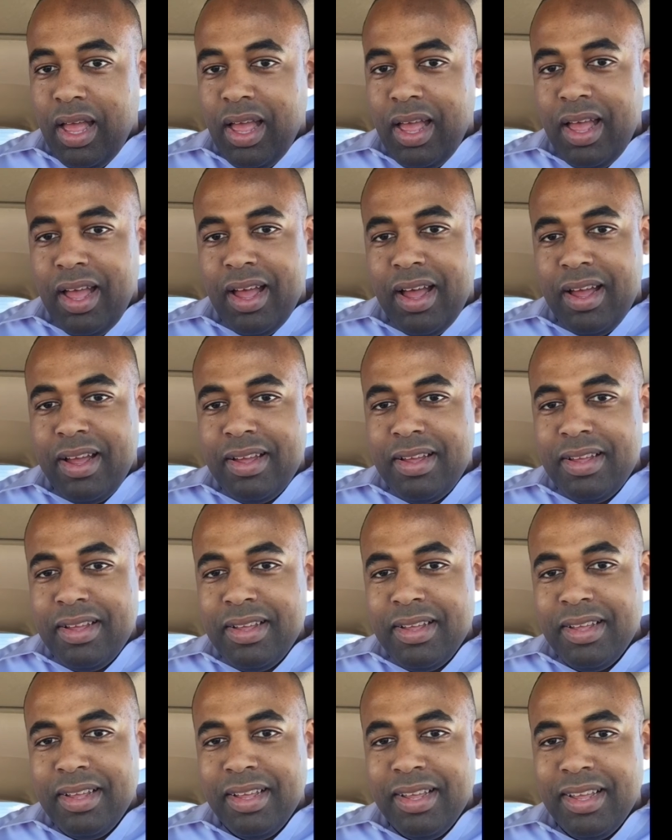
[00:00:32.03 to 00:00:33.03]
Ah.
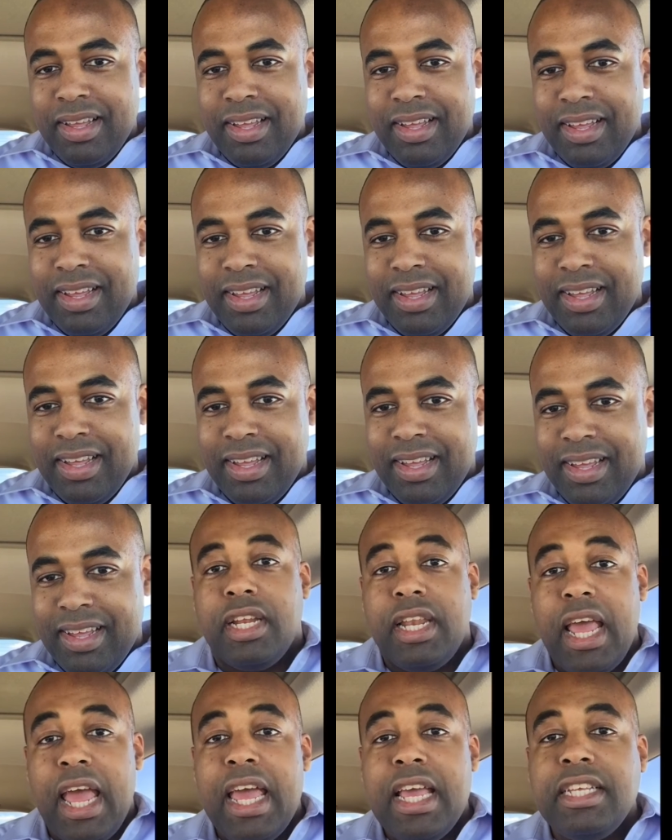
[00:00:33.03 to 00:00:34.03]

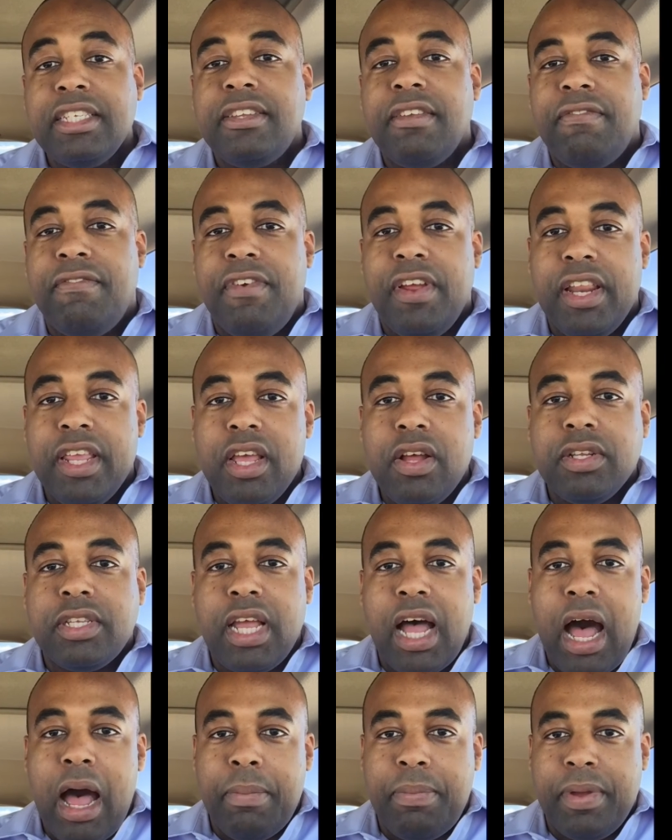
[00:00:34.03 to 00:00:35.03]
Today's video
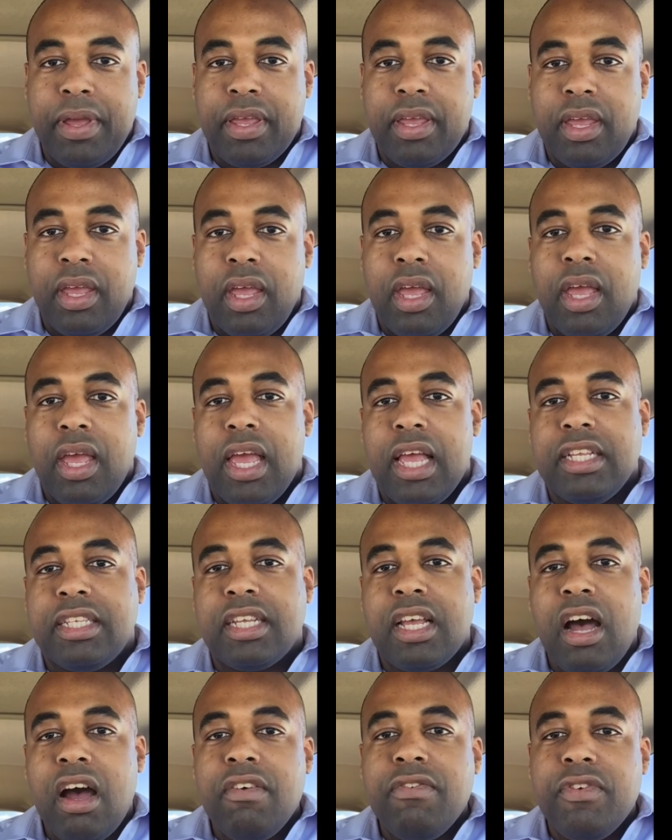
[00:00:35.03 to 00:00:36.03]
topic is
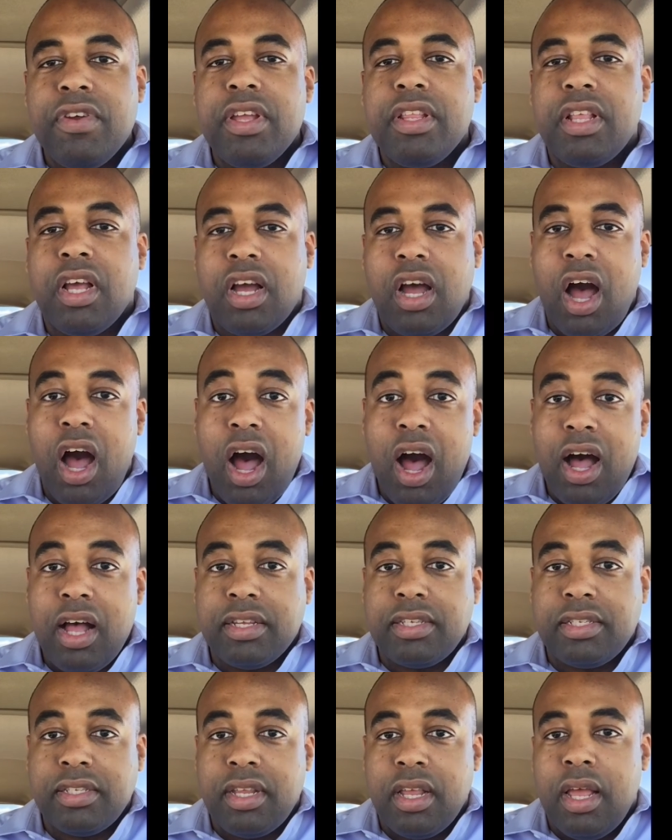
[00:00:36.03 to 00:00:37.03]
covering the
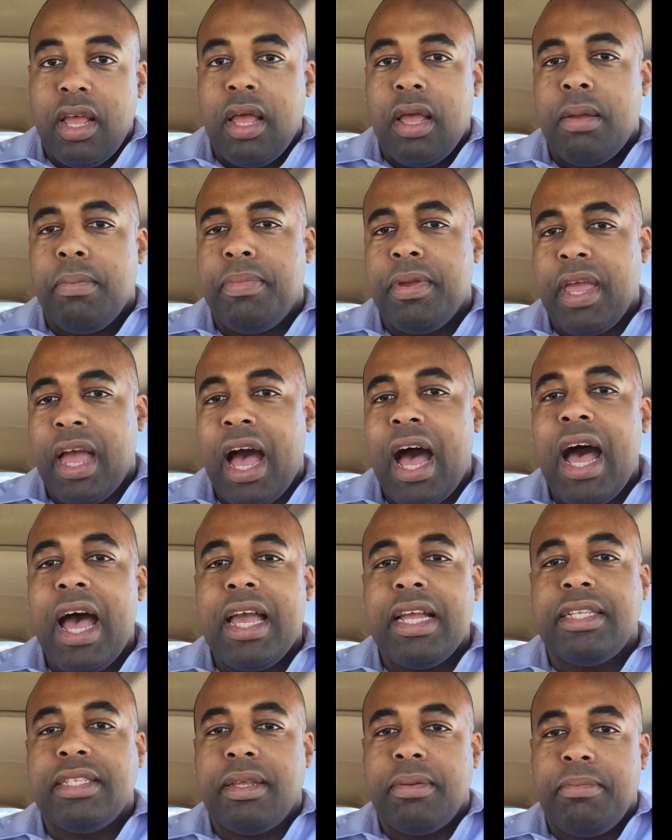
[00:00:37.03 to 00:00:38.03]
cost
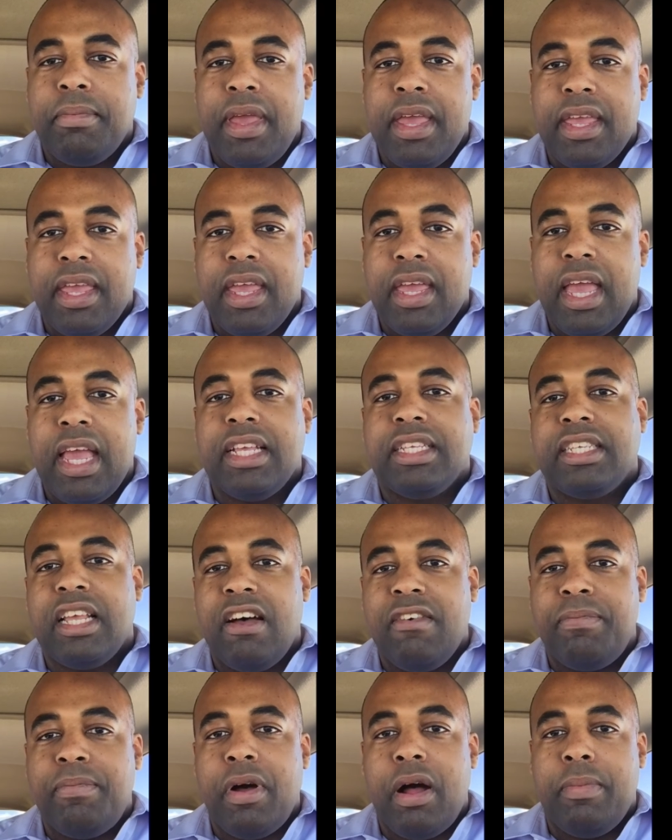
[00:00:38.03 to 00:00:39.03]
behind making a
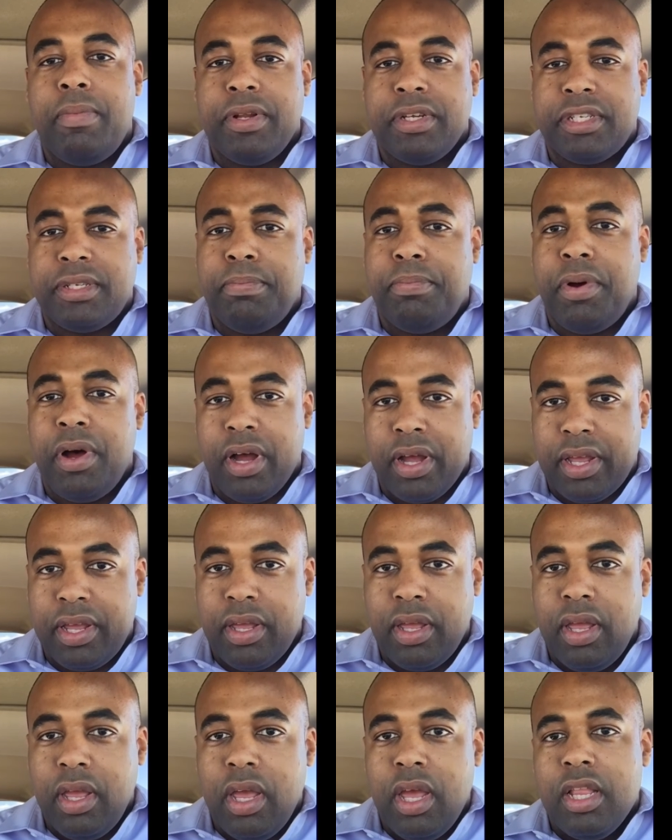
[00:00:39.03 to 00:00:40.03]
self-published
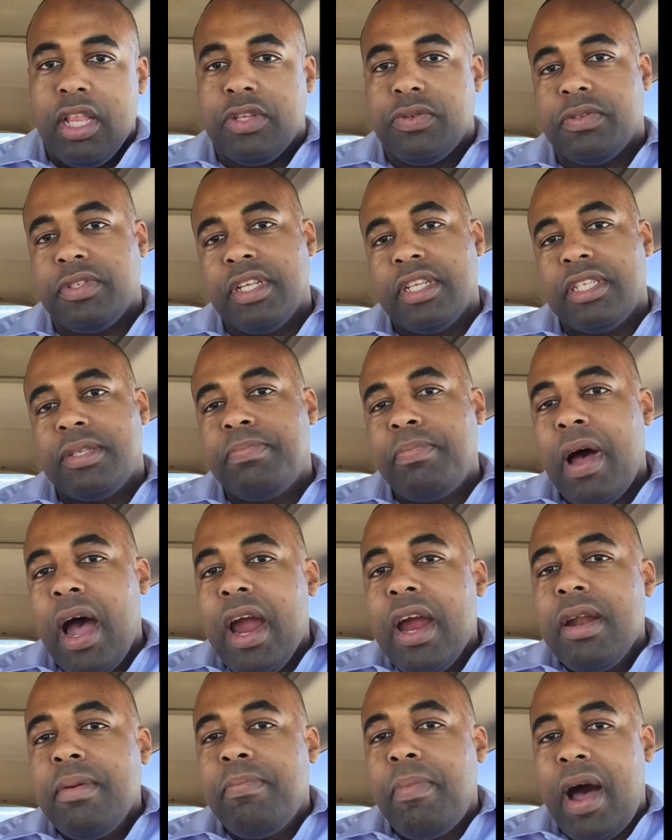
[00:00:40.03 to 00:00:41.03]
book this was
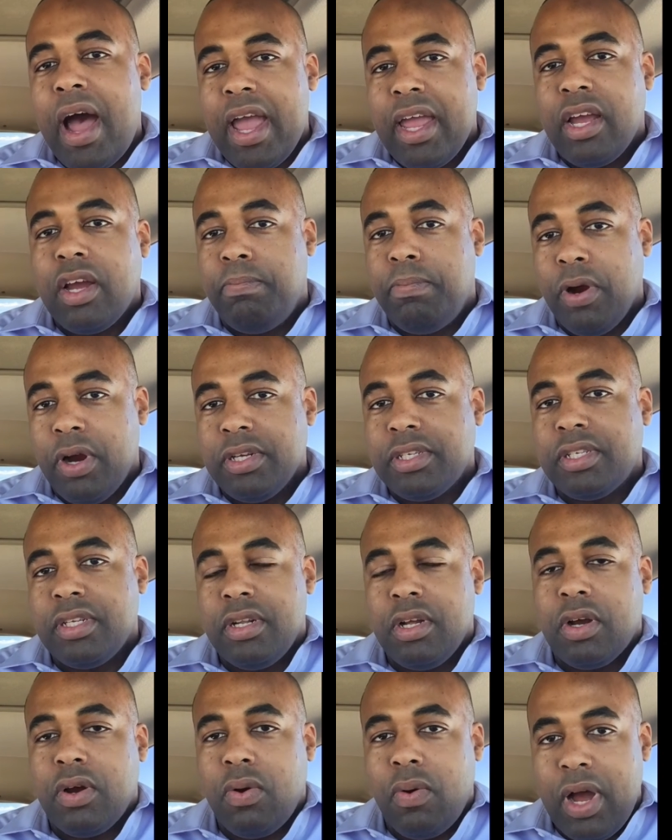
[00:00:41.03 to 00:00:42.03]
inspired by a
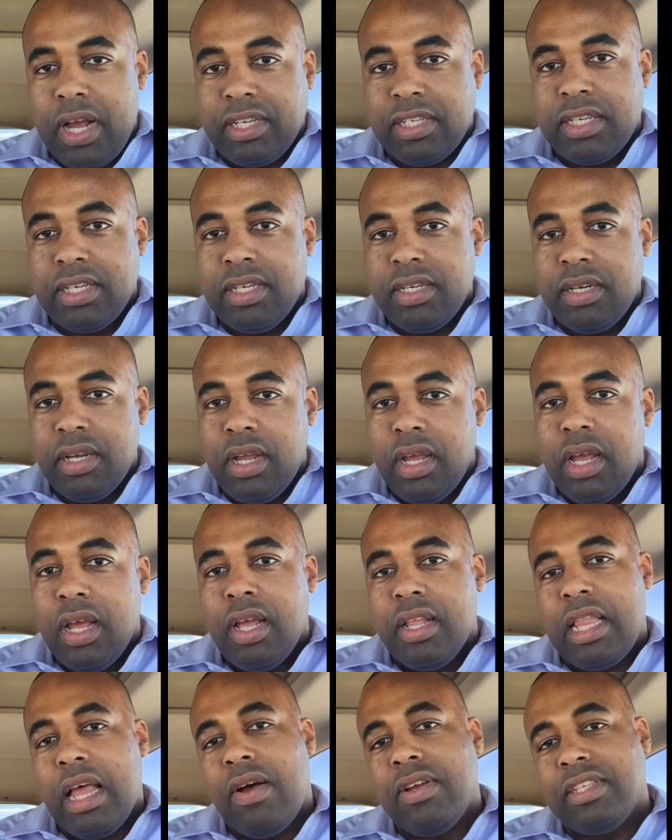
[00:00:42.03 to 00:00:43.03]
personal question
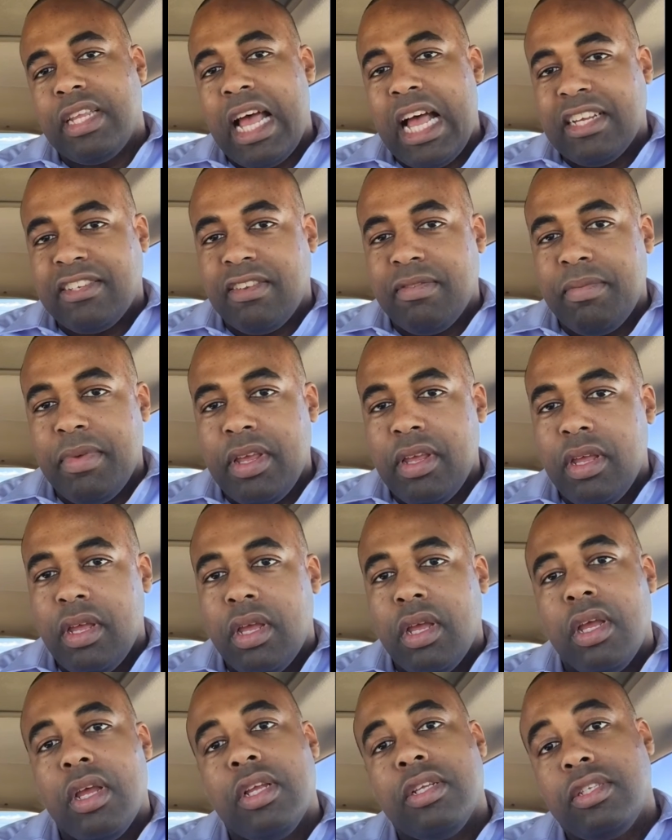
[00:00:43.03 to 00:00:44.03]
that was asking me.
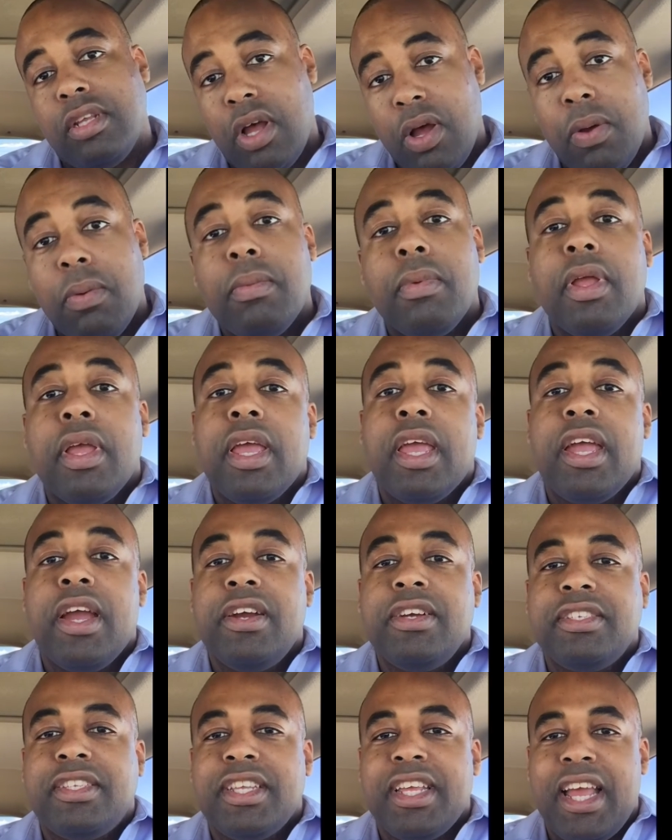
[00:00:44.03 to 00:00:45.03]
So
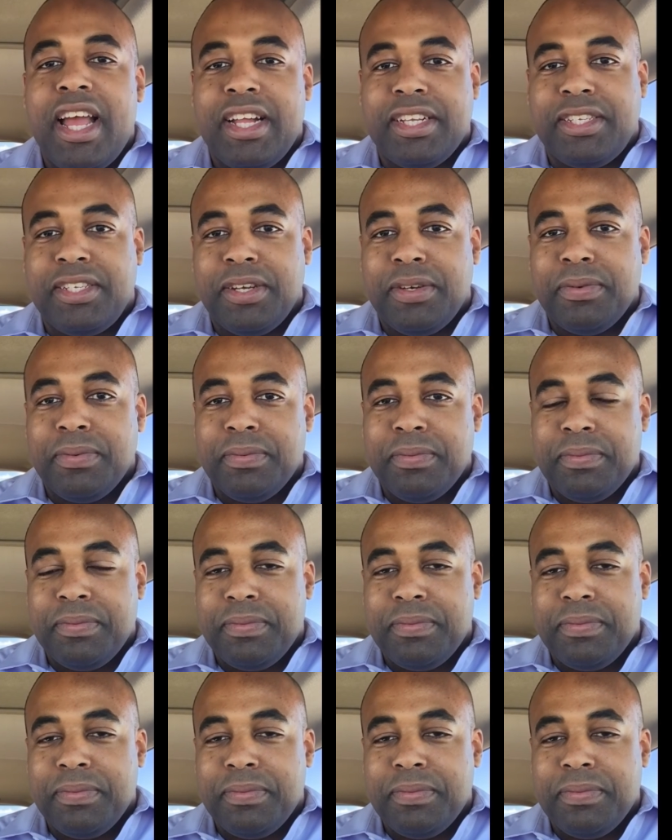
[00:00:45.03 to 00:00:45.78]
here's the answer.